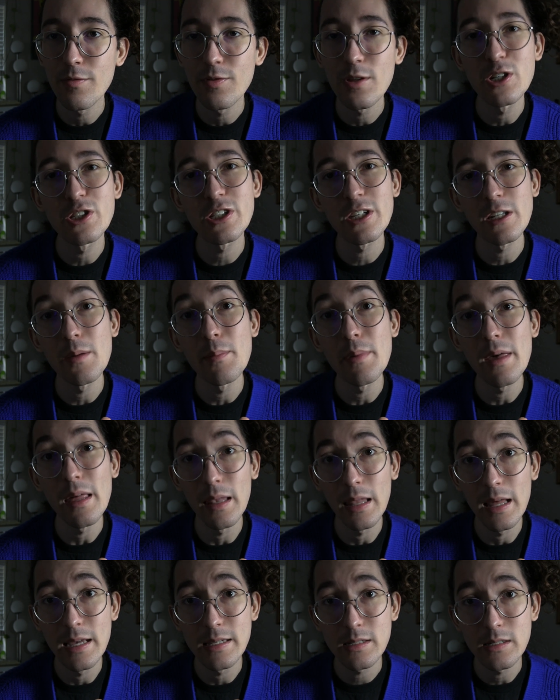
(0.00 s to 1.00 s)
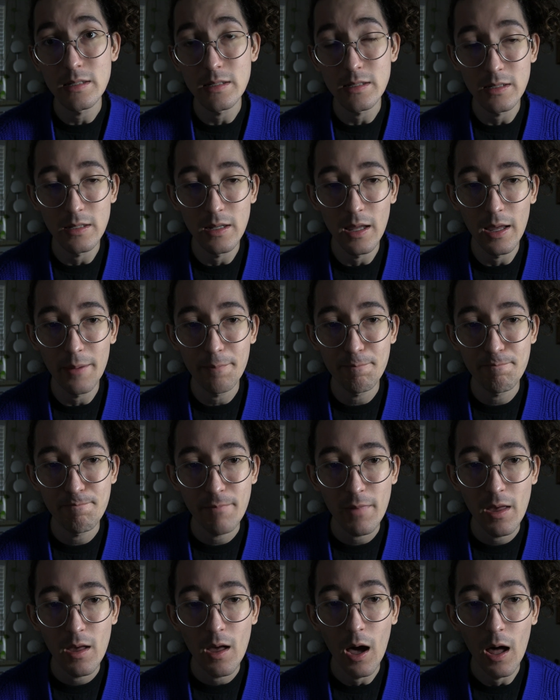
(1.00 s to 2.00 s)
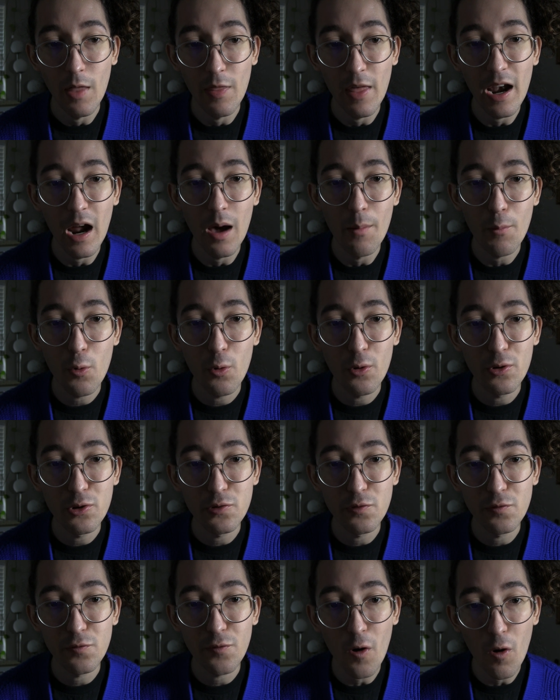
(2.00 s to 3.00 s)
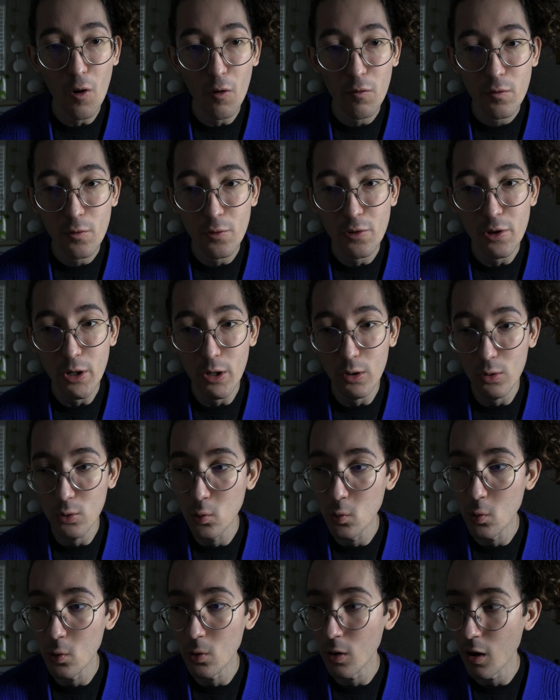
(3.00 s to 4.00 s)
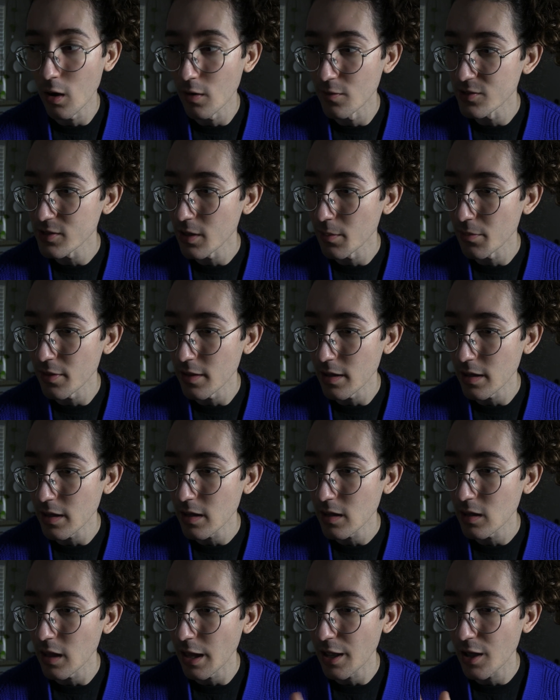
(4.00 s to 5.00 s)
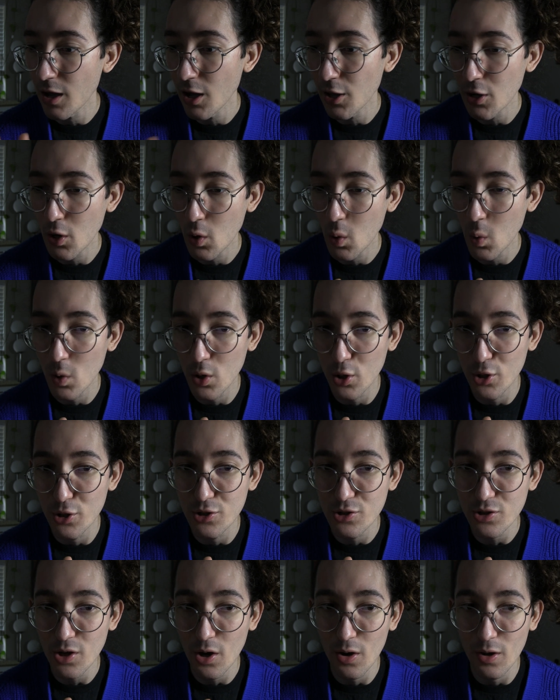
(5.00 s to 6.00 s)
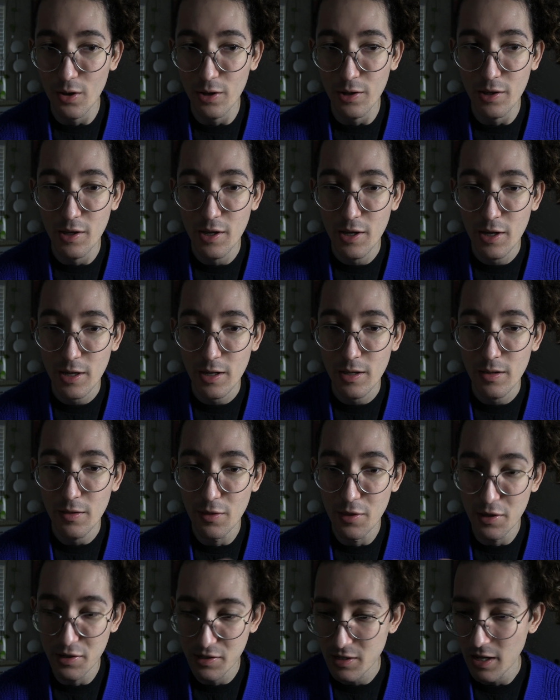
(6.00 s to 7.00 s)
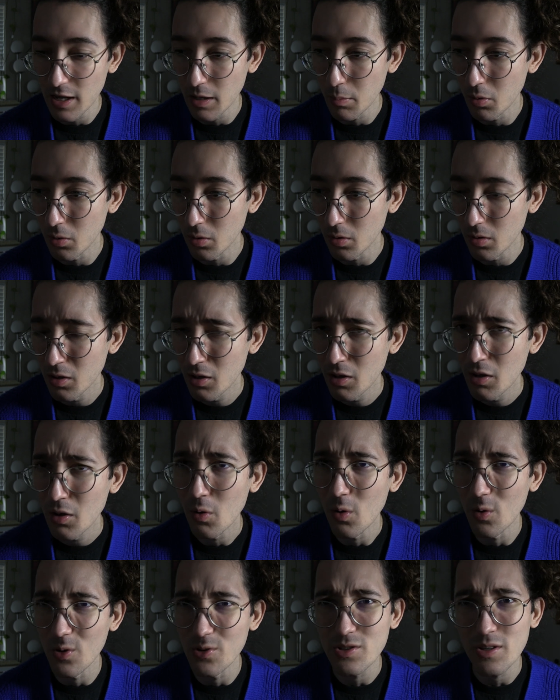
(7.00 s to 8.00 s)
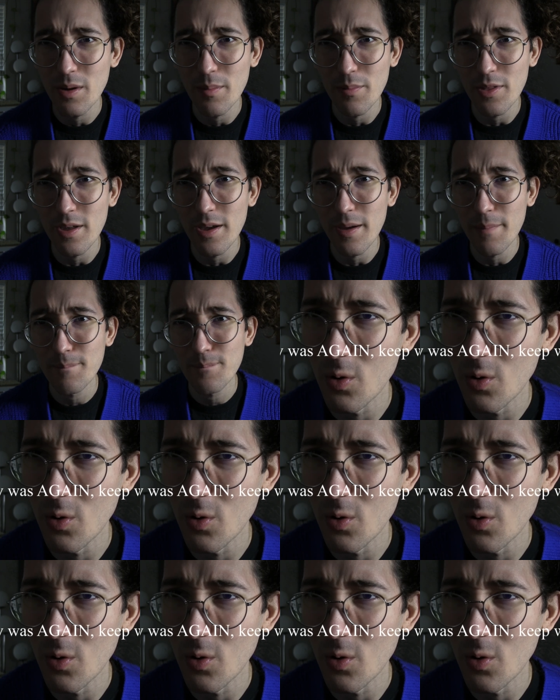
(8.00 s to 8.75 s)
if there's going to be a lesson today uh, that i'm going to fall for the allure of something like cutting corners on this table or something